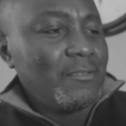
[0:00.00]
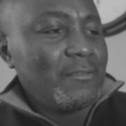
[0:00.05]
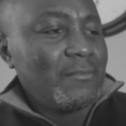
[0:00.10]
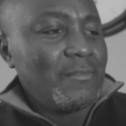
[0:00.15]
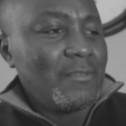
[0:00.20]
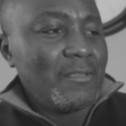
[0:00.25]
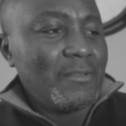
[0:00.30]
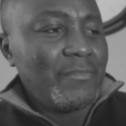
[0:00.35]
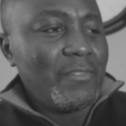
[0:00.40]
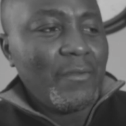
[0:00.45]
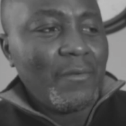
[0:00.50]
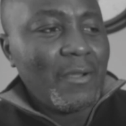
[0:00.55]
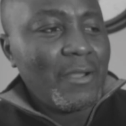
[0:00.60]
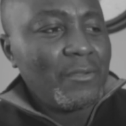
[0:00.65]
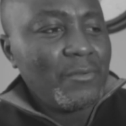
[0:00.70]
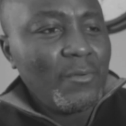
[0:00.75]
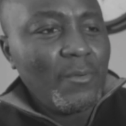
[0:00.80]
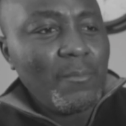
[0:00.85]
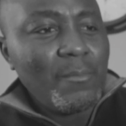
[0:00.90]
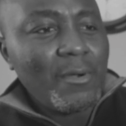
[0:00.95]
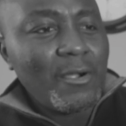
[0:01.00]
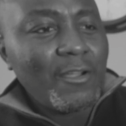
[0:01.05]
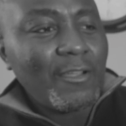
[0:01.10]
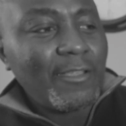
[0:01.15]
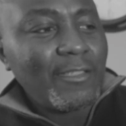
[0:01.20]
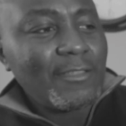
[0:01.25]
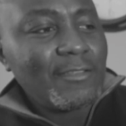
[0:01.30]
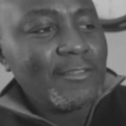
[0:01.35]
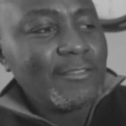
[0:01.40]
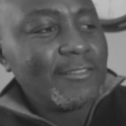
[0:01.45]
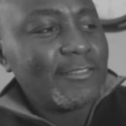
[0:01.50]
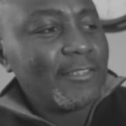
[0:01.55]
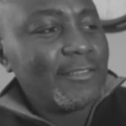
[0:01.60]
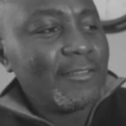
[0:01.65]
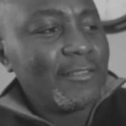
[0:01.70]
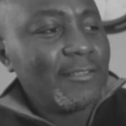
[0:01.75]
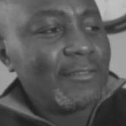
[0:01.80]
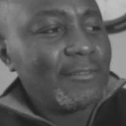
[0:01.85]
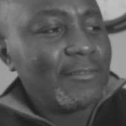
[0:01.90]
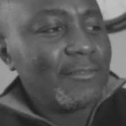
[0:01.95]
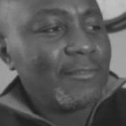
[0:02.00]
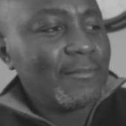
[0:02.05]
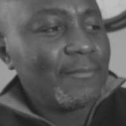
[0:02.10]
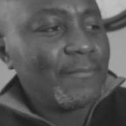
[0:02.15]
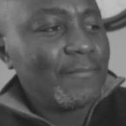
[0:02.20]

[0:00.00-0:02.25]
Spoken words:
There are no markings in it.